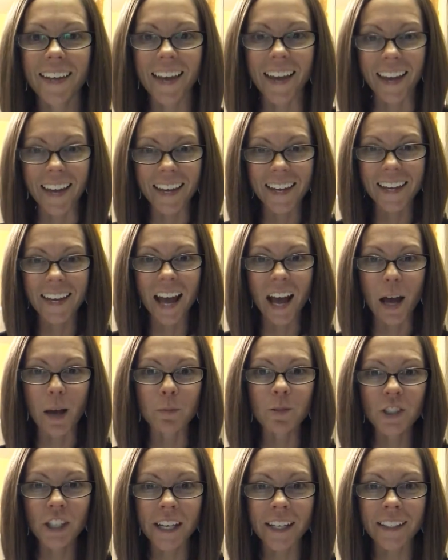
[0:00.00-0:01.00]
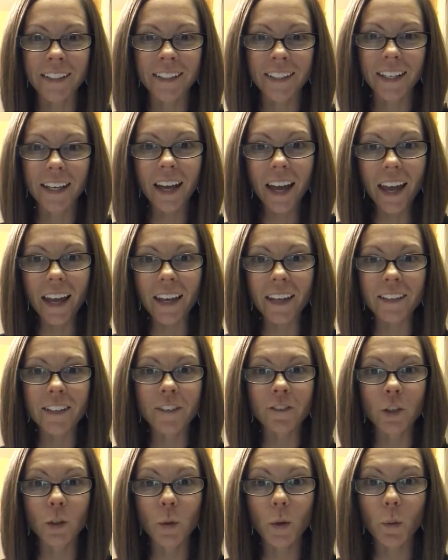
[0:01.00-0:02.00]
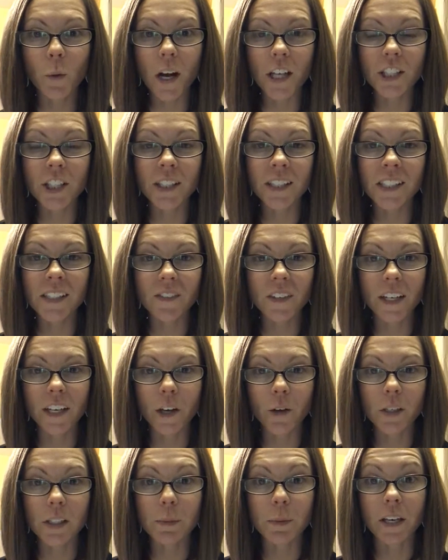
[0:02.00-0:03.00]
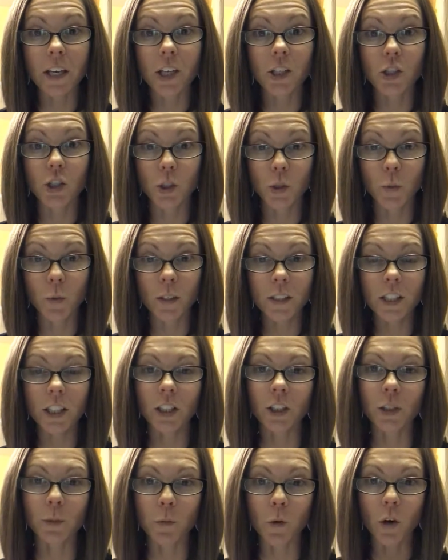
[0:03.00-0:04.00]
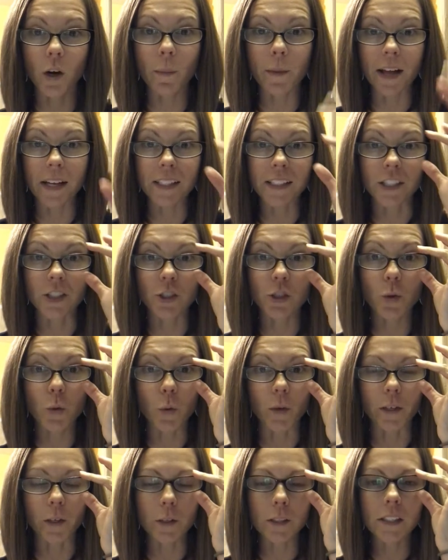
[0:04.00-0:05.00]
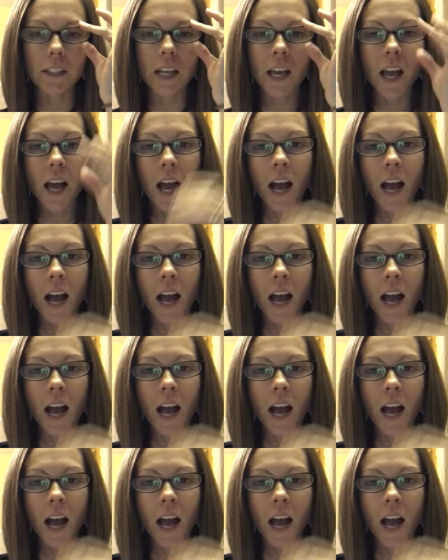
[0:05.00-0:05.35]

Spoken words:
Hey, I'm Chanda, and if you are watching this video, it's because you want to learn more about essential oils.